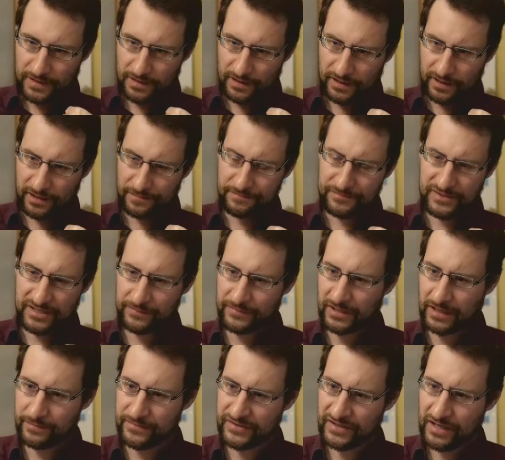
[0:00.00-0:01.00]

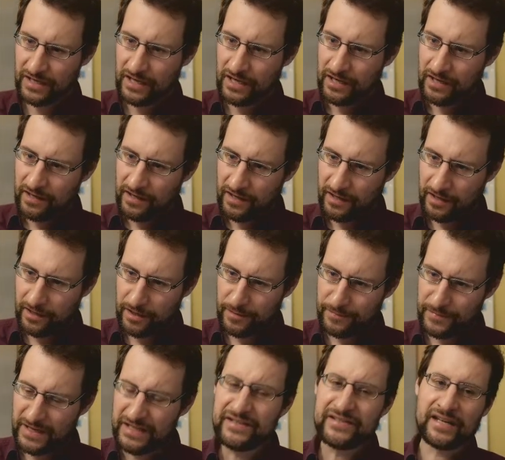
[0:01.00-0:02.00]
Sometimes
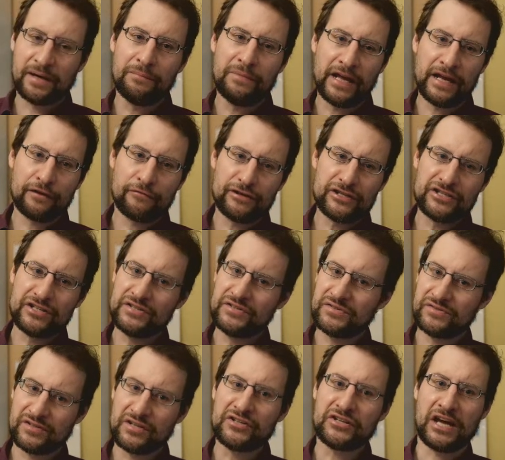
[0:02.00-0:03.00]
in some
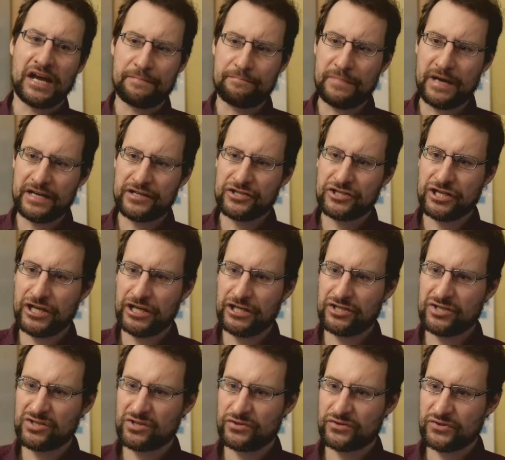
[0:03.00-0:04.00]
languages the type might
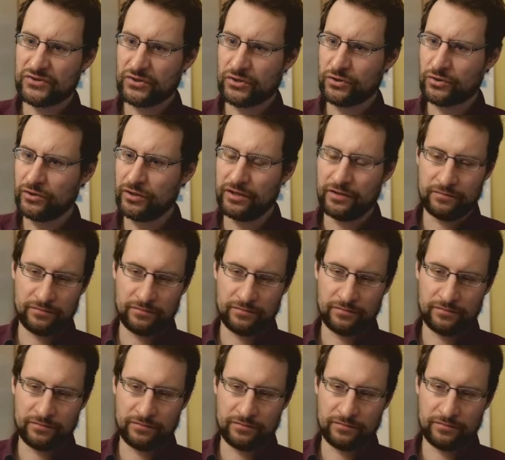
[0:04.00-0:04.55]
change, so